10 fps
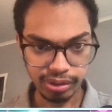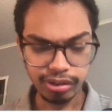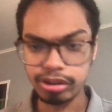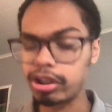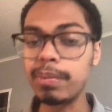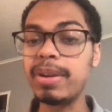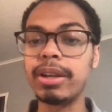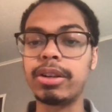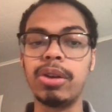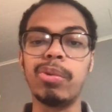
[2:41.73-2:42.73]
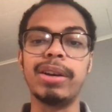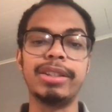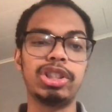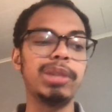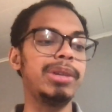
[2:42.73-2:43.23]
should be a good one. It
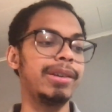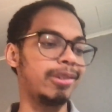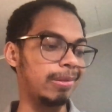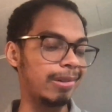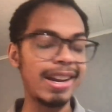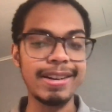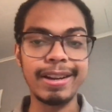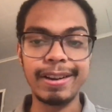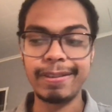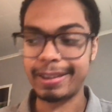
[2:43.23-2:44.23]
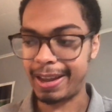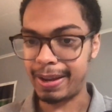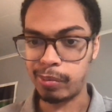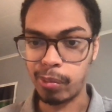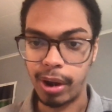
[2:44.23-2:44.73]
should be a great
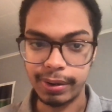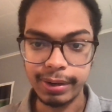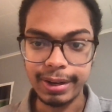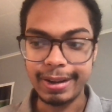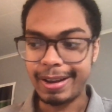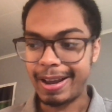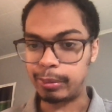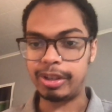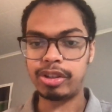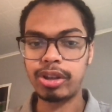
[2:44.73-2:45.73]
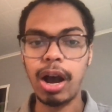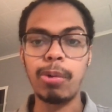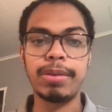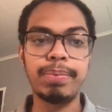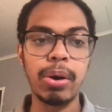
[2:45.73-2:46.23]
game one. As we saw
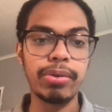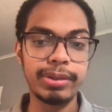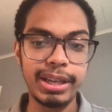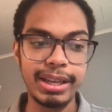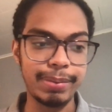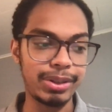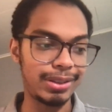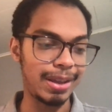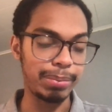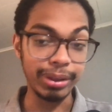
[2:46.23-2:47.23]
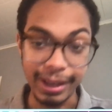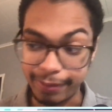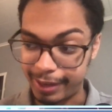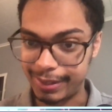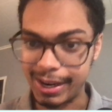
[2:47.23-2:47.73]
with both teams, they played
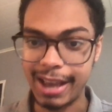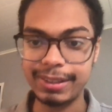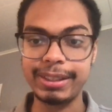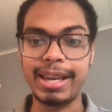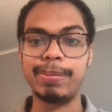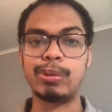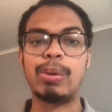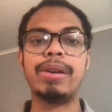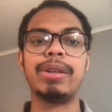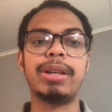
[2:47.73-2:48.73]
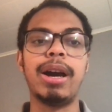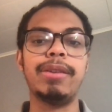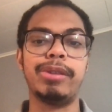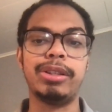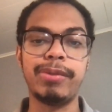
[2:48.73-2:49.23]
fantastic games one in the
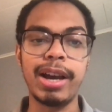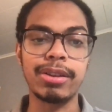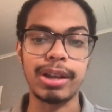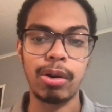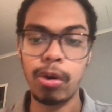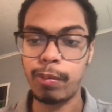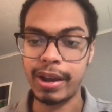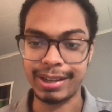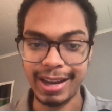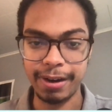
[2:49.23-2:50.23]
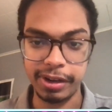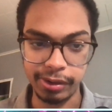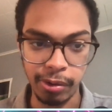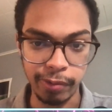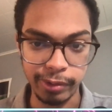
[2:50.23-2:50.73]
conference finals. I hope it
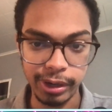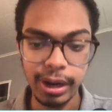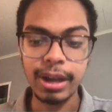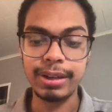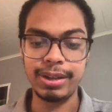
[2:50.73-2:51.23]
carries over to the